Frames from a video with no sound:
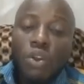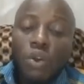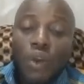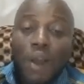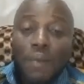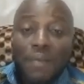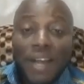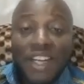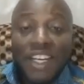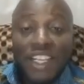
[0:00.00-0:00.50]

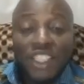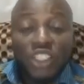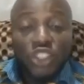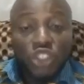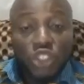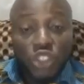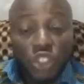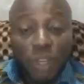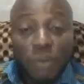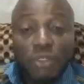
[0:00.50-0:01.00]
or about the
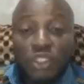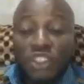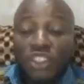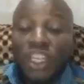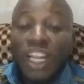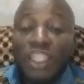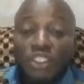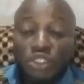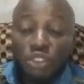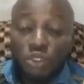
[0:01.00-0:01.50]

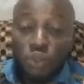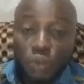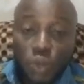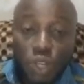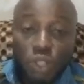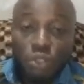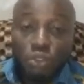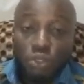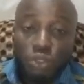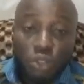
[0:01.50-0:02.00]
substance you
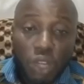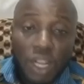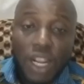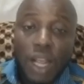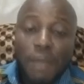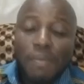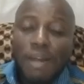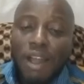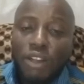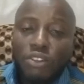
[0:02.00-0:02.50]
want to talk
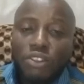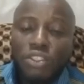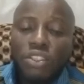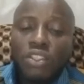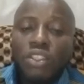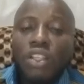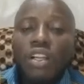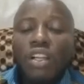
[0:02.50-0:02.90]
about.